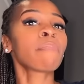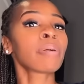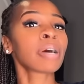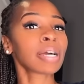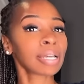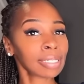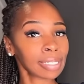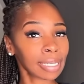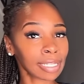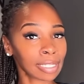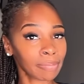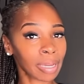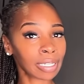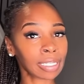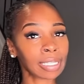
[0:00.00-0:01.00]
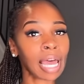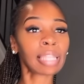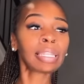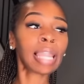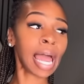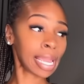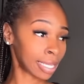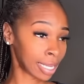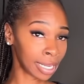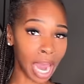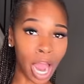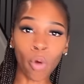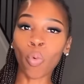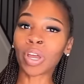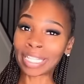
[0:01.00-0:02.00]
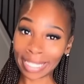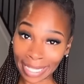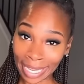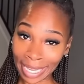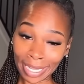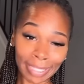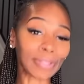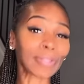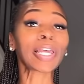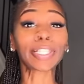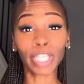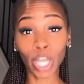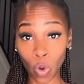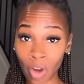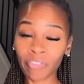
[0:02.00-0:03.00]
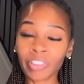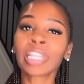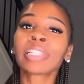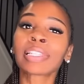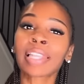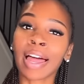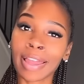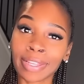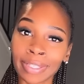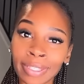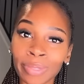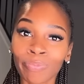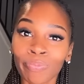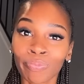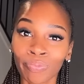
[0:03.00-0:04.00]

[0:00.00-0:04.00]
But as much as I like it, I want to see it. So let's go over these lines.